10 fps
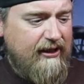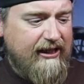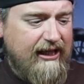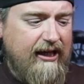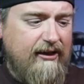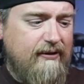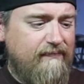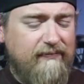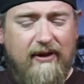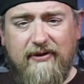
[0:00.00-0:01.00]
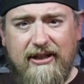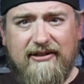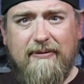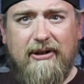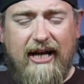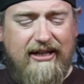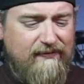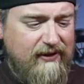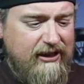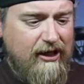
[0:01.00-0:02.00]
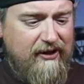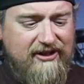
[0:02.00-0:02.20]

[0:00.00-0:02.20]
Again, if you didn't see my last video,